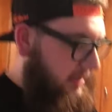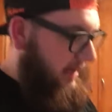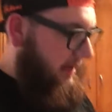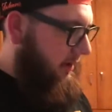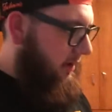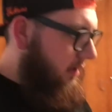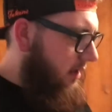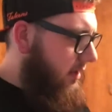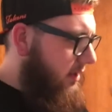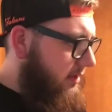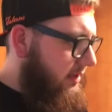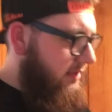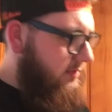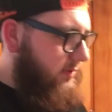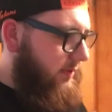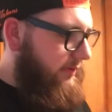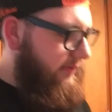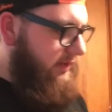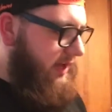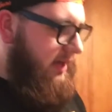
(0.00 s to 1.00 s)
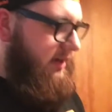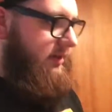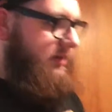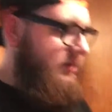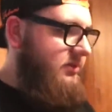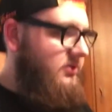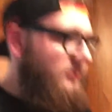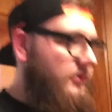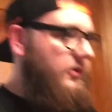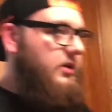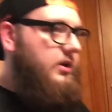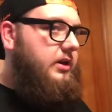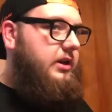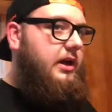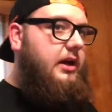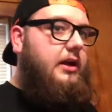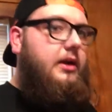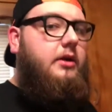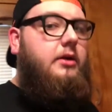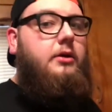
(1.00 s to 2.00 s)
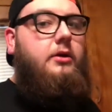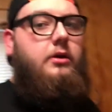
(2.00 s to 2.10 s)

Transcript: yeah, that's what we've gotten done so far today.